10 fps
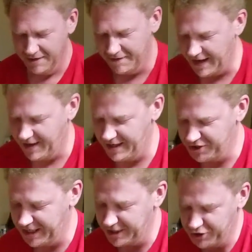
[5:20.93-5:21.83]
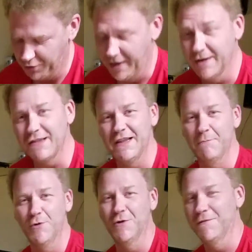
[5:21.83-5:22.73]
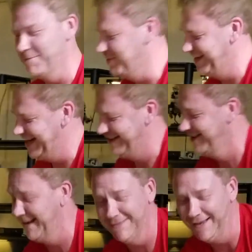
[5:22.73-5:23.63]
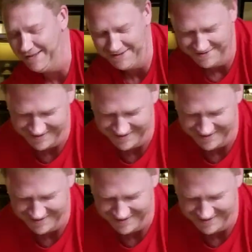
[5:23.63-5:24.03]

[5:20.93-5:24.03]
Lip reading: She had joints that moved, but not like this.